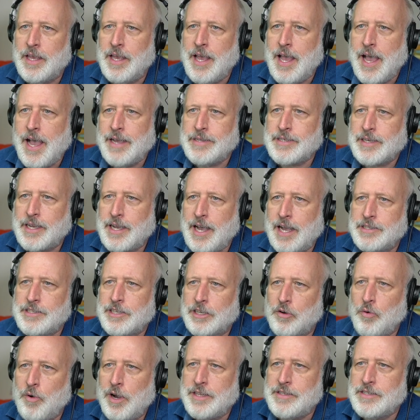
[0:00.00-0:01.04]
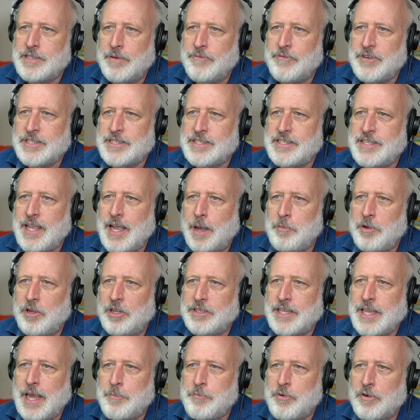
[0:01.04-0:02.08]
As a consequence of its double
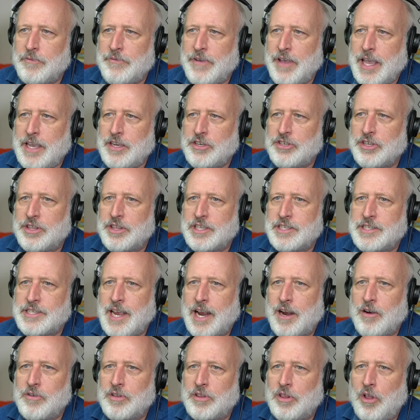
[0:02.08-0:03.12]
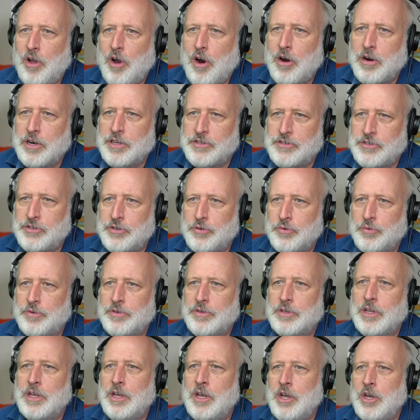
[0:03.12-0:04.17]
deprivation, the Sarah Lawrence
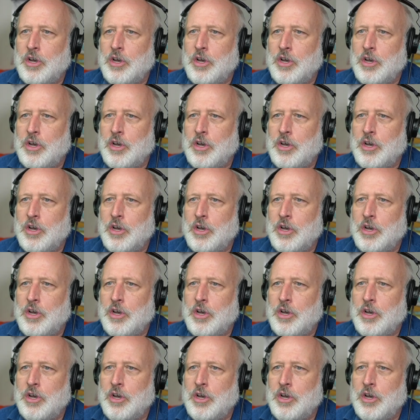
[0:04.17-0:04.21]
student,